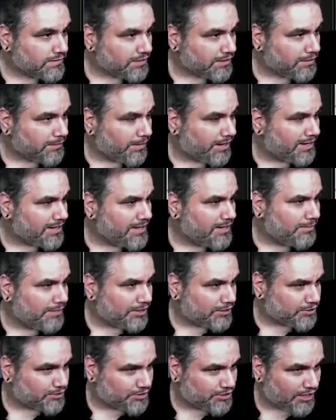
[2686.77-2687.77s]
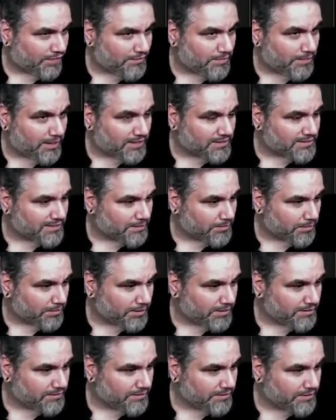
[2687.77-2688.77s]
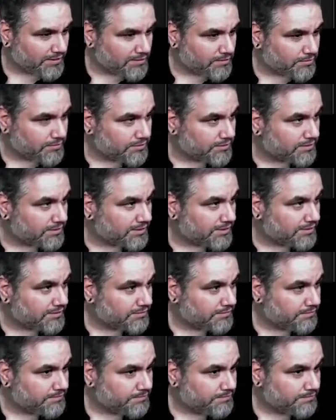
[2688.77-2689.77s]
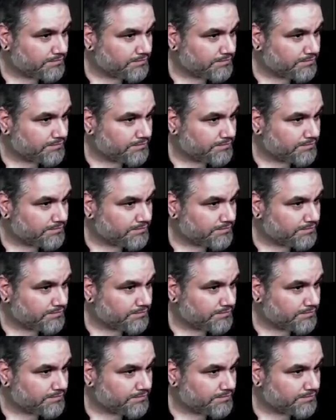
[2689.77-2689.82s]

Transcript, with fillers: And, your and then we also show off the Mox Amber by doing this, which is nice.